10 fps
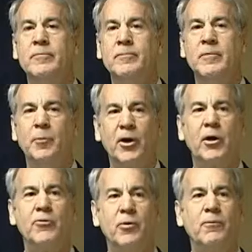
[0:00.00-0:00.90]
I'm going to go
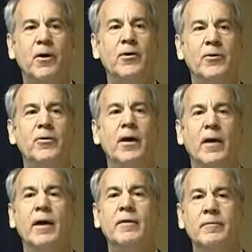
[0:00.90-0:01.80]
so far as to say
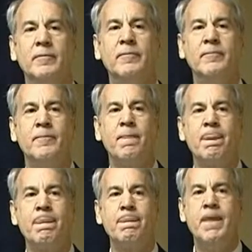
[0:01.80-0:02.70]
that.
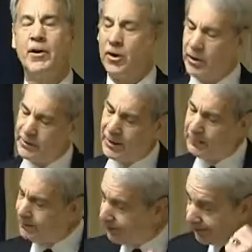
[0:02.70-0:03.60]
And you're going to tell
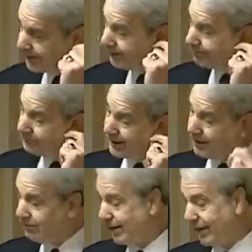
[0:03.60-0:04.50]
me, well, Kit,
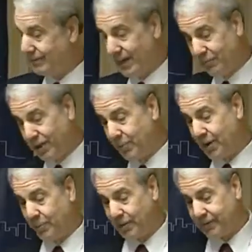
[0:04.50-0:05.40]
I really want to
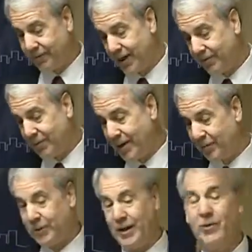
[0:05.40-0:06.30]
work for Southwest,
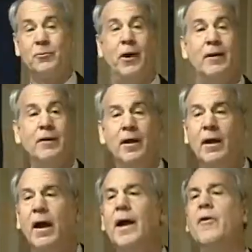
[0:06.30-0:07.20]
but guess what?
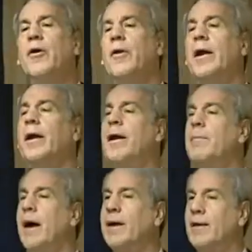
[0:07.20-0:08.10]
I don't know
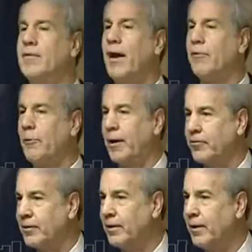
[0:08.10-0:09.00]
anybody at Southwest.
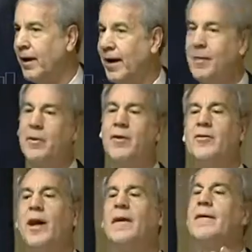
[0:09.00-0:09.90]
And I'm going to
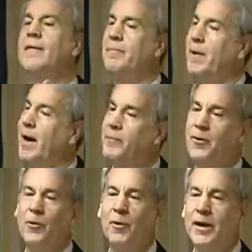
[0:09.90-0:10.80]
say, Bob, you're
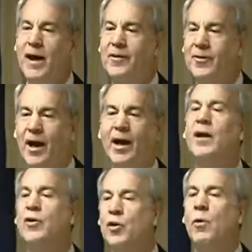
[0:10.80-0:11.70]
a really nice guy.
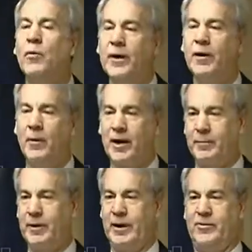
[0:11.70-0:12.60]
You won't need a
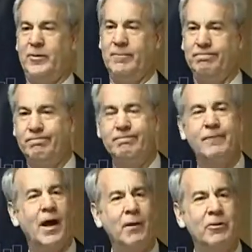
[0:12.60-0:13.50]
recommendation.
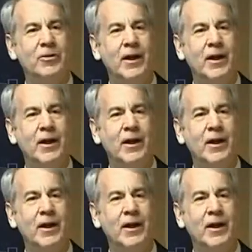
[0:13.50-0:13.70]
I wish I